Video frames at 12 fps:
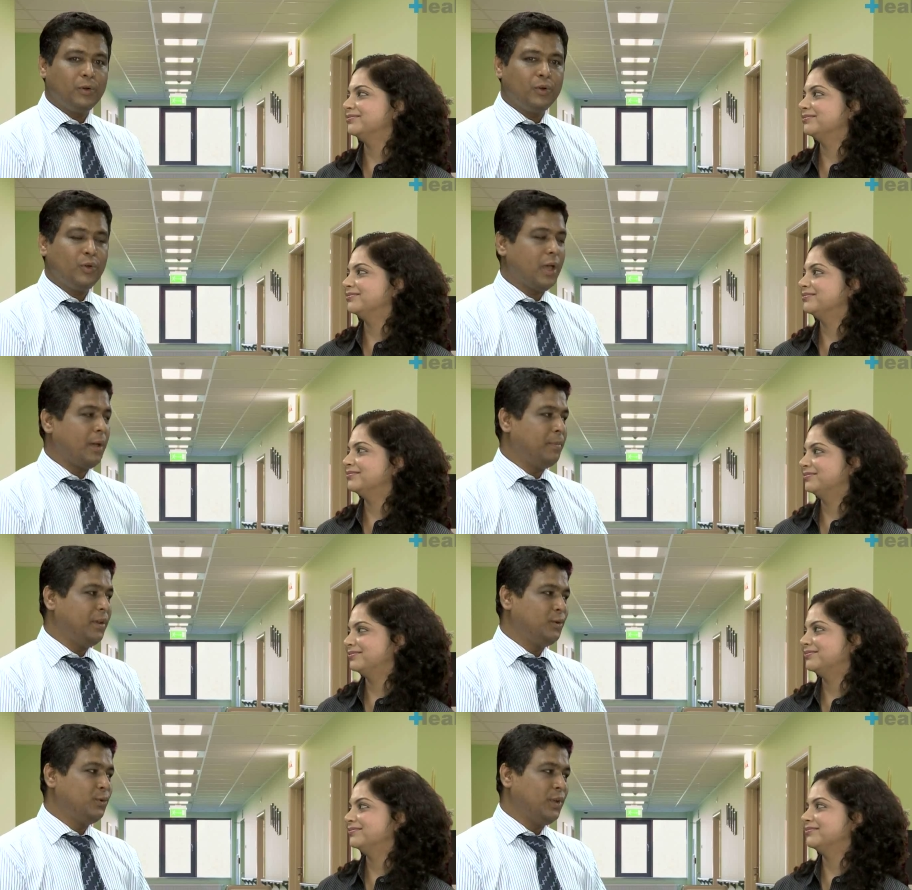Speaker 1: don't go
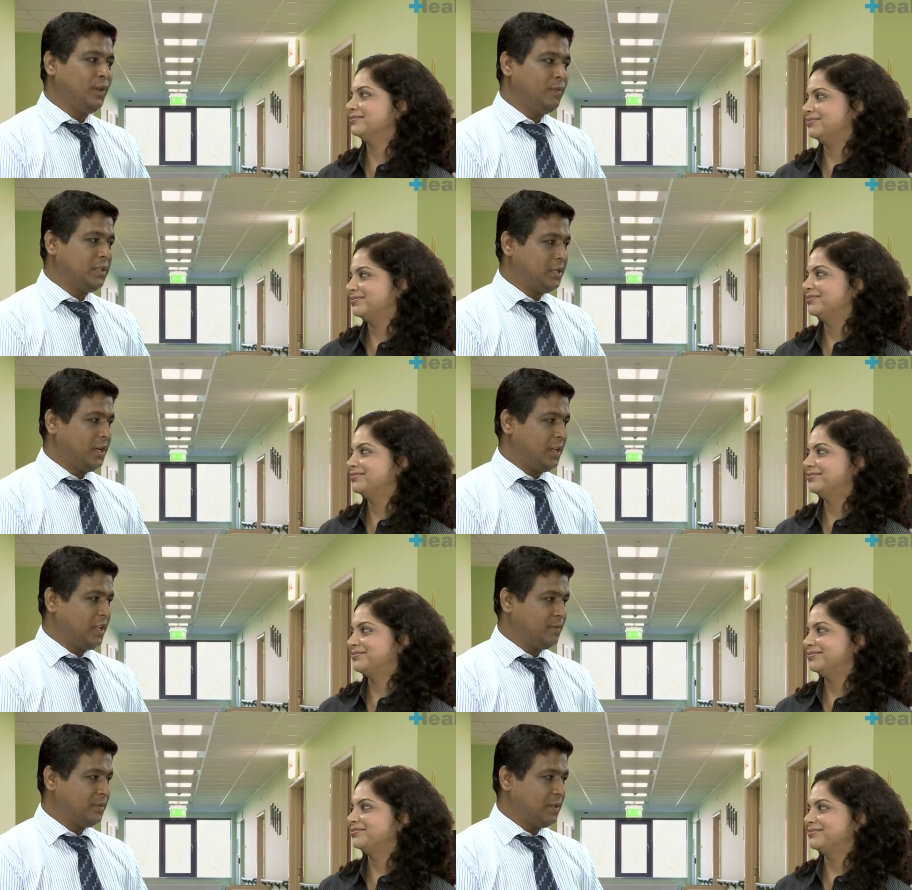happily to
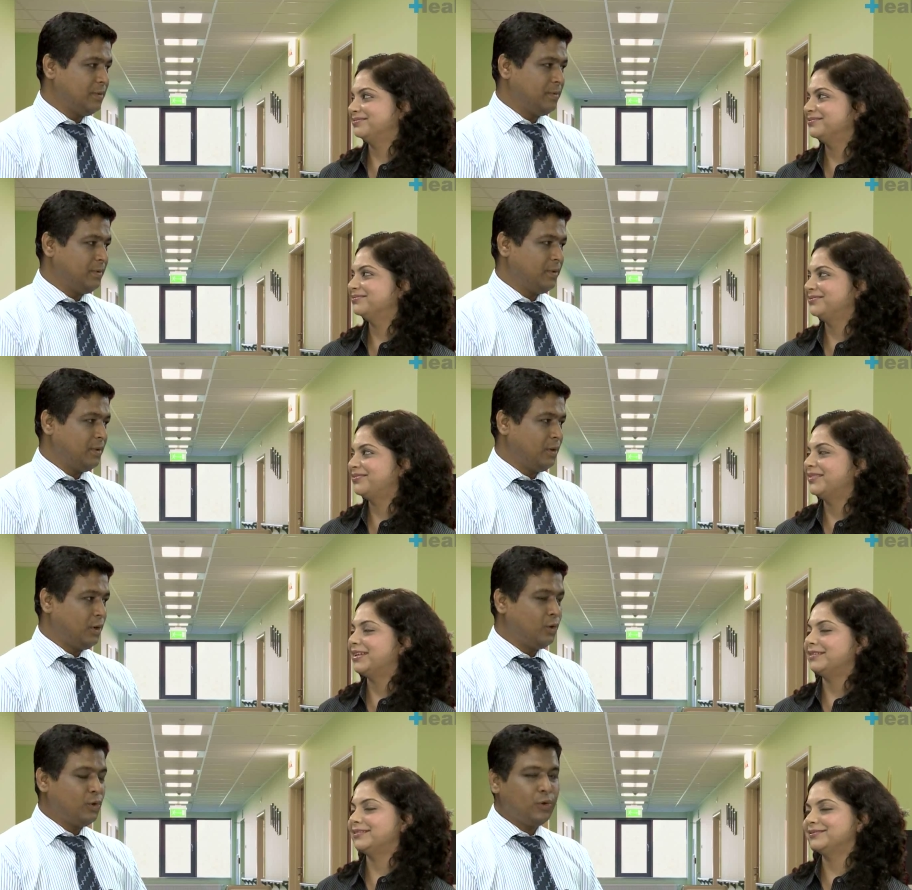investigate themselves
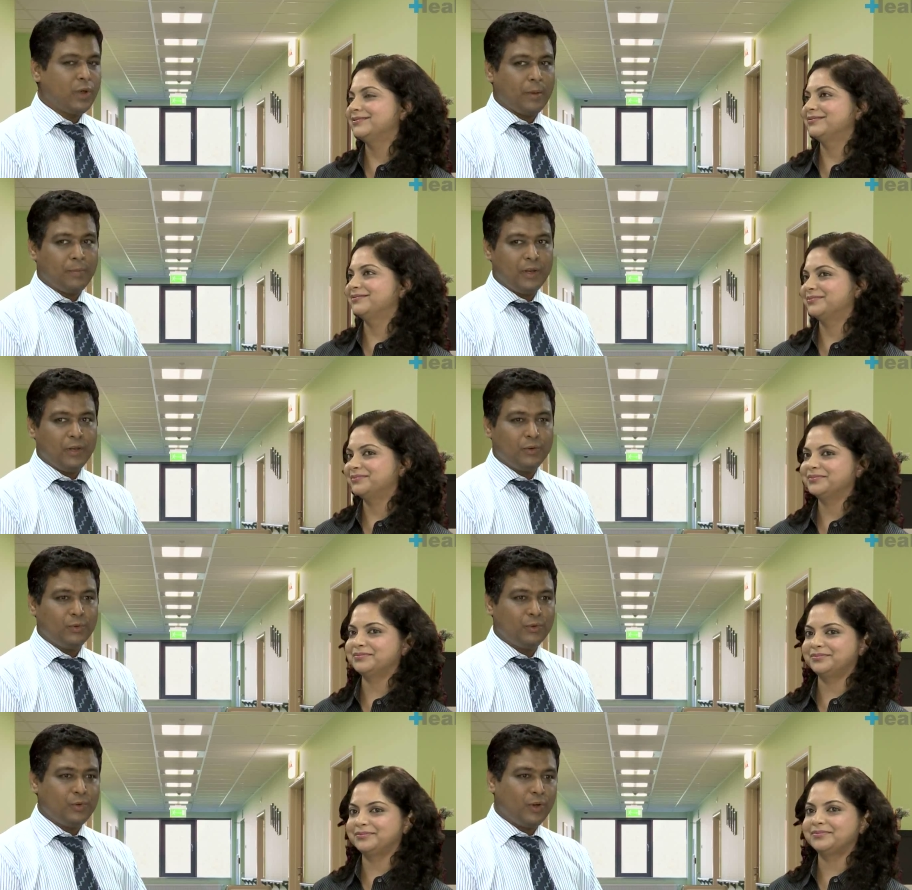or don't go happily
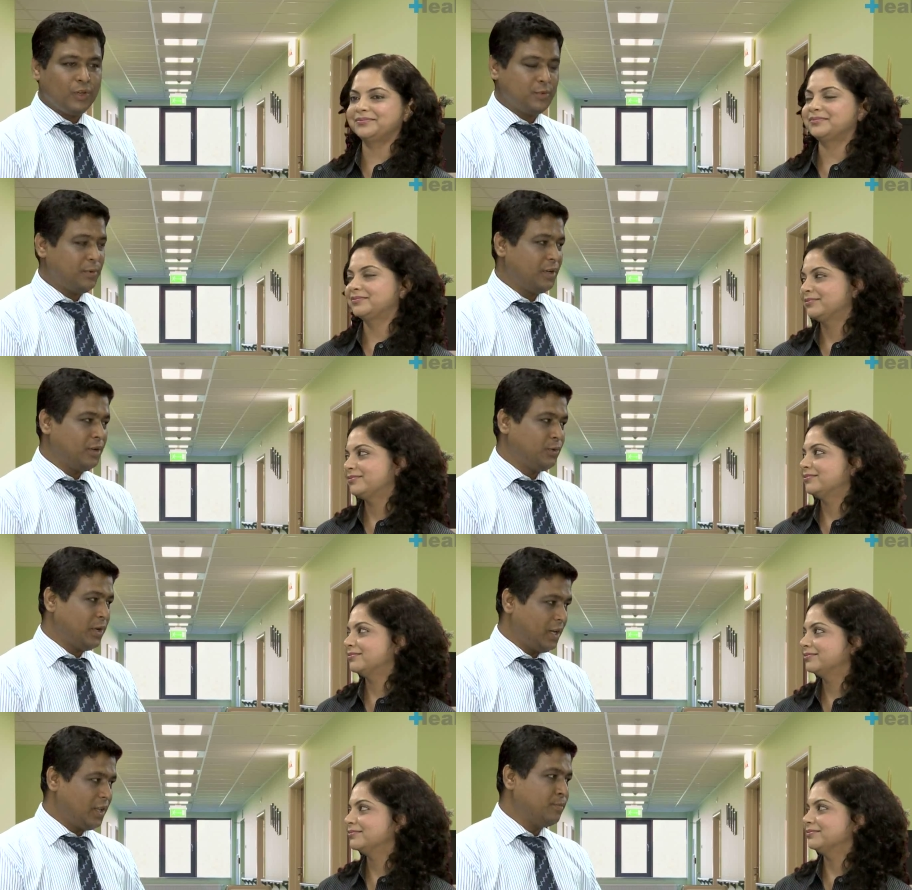to the hospital
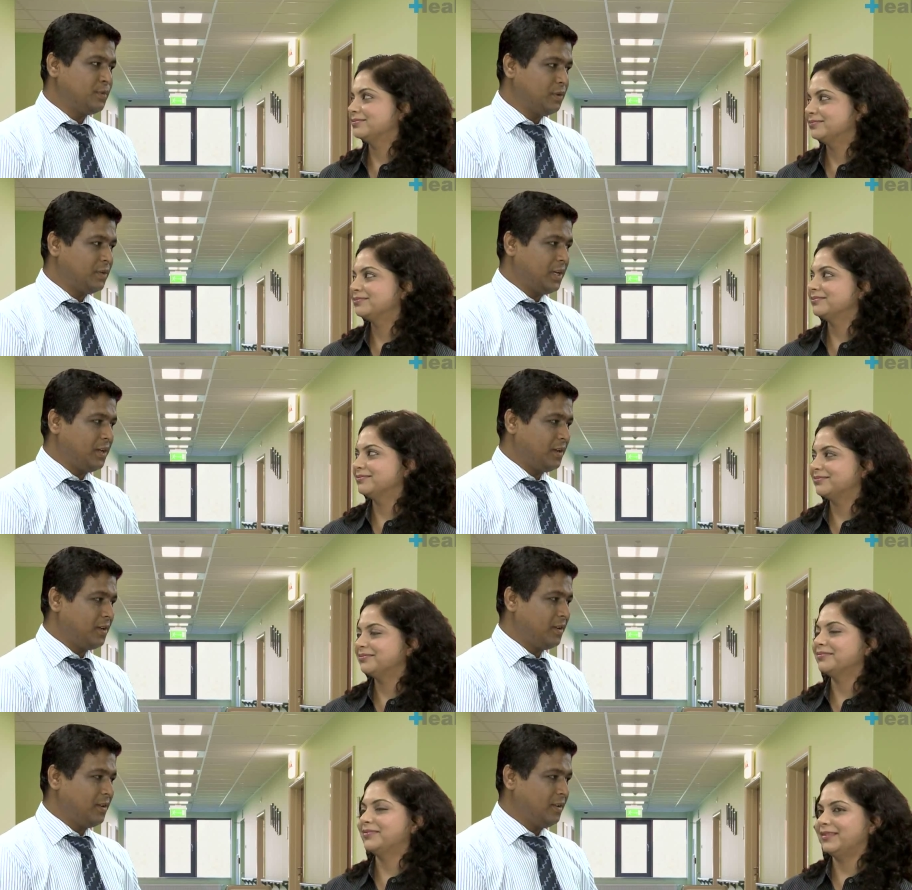to get themselves
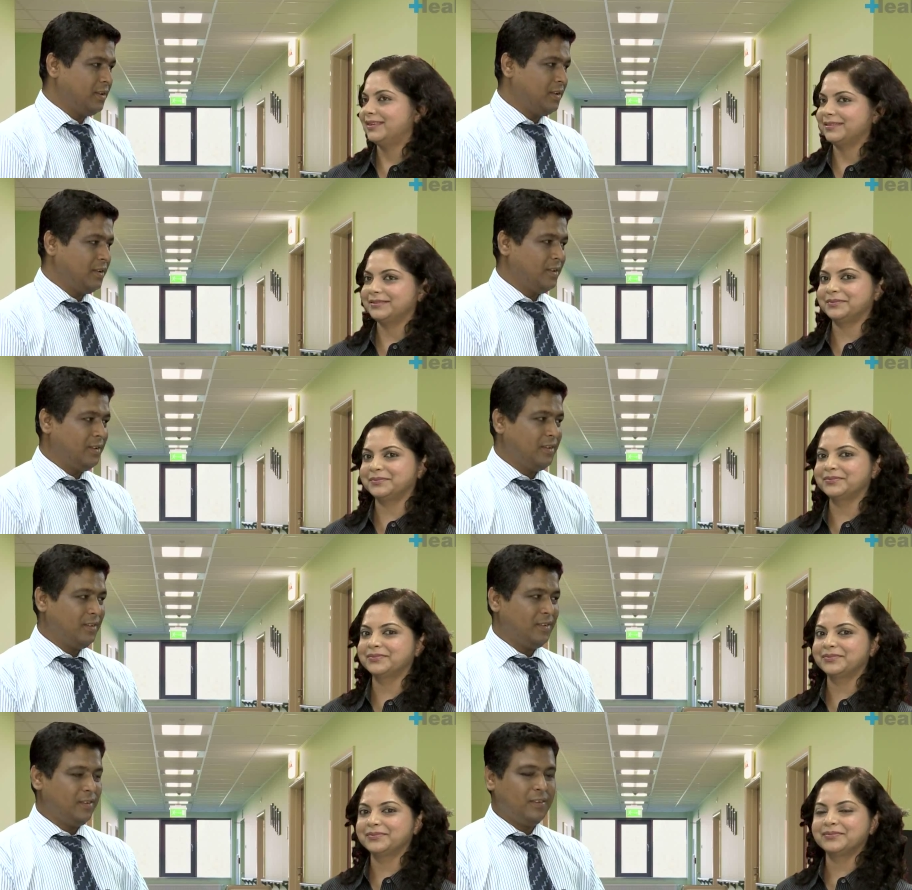treated.
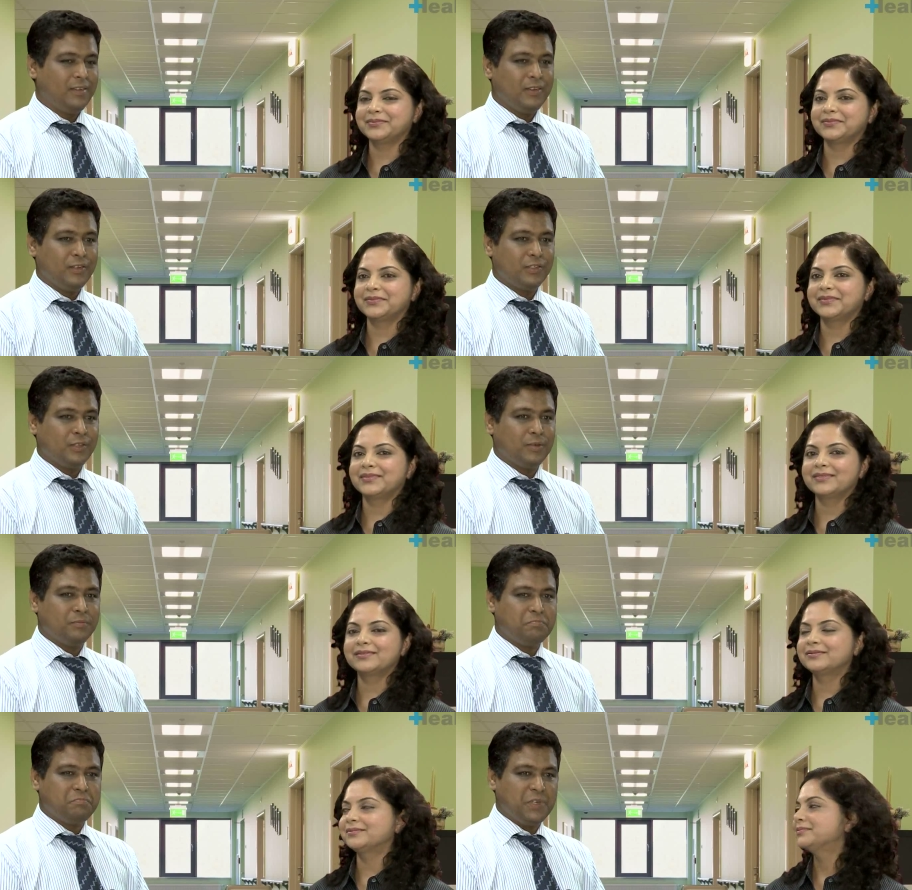
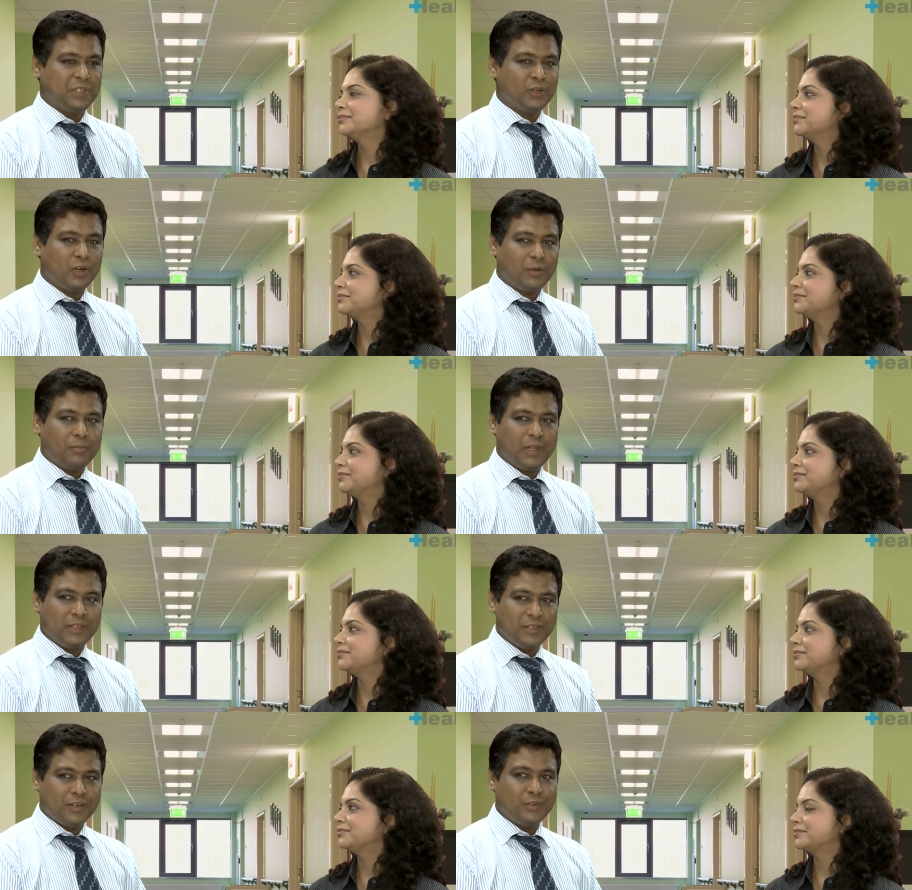So it's not a
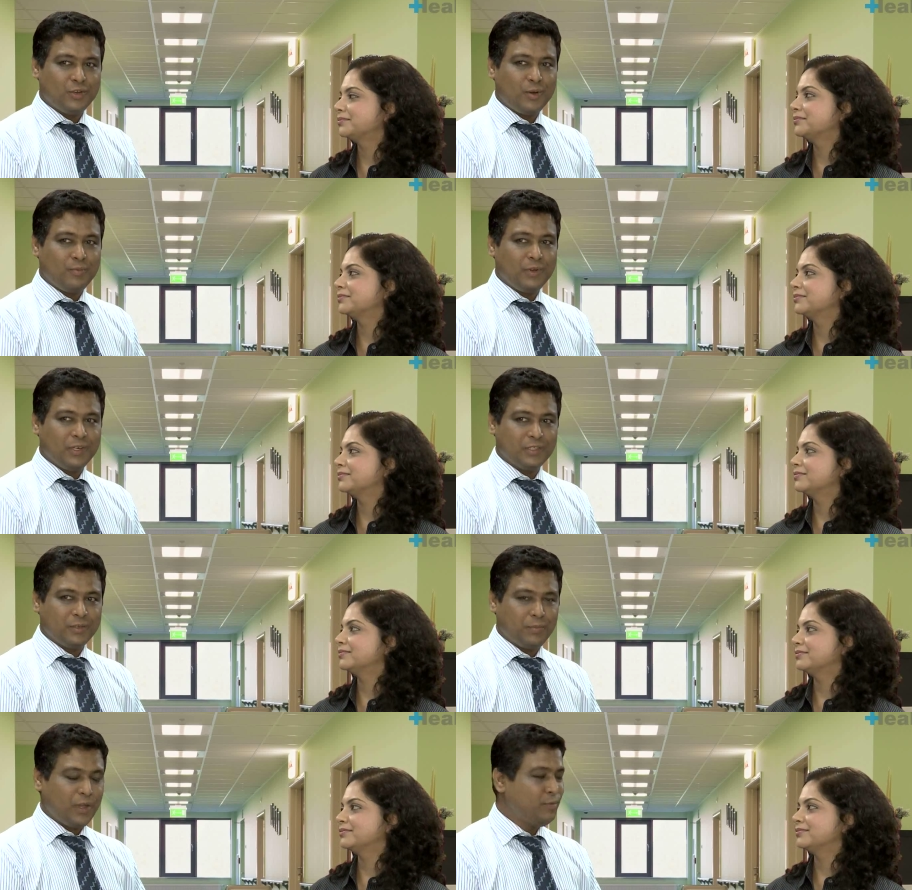pleasure job,
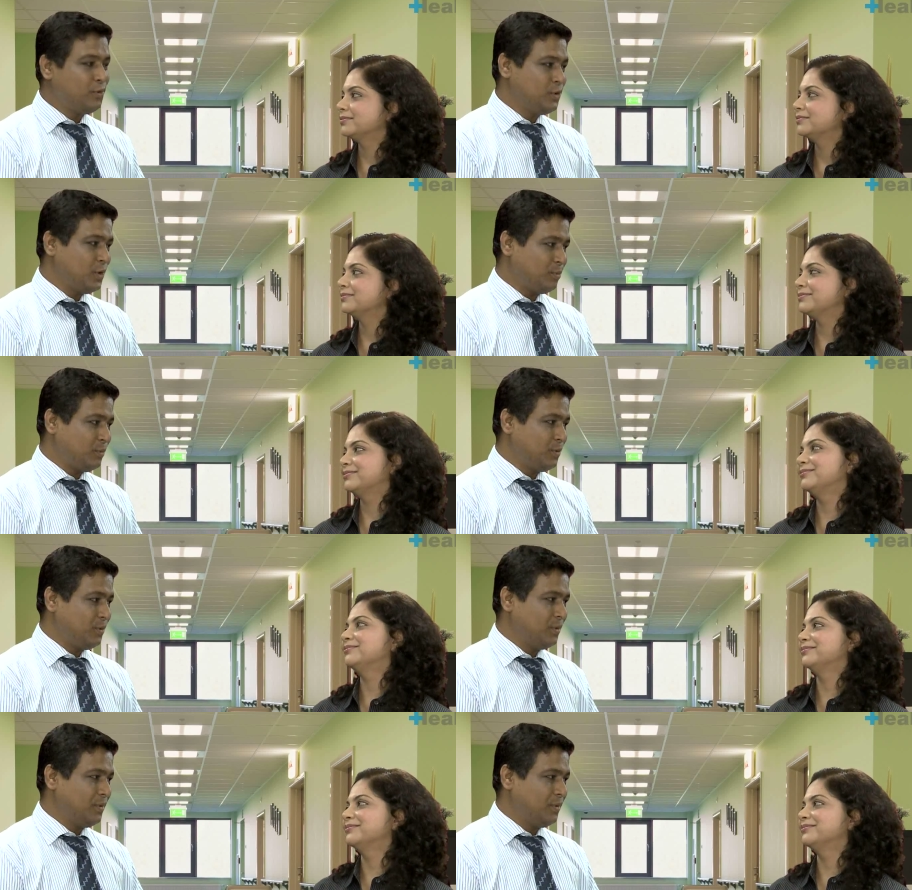it's a painful job too.